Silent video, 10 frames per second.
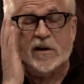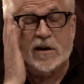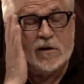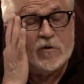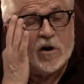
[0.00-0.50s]
And
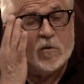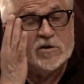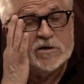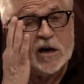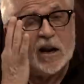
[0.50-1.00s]
it would
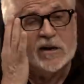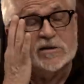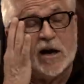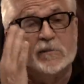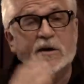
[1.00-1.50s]
always take a lot of
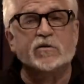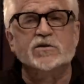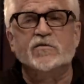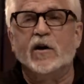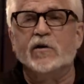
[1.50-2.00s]
time, and it
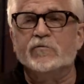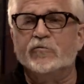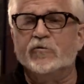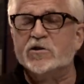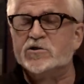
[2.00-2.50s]
was very
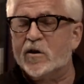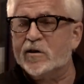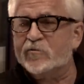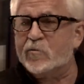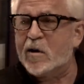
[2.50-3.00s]

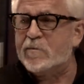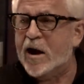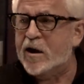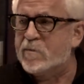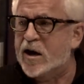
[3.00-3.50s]
frustrating for my
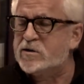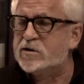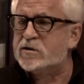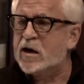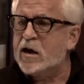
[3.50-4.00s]

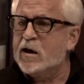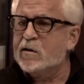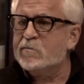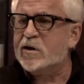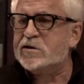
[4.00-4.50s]
bandmates
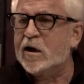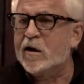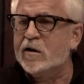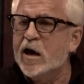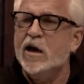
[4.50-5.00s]
but
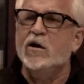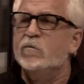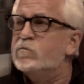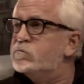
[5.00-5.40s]
uh, but if you, know,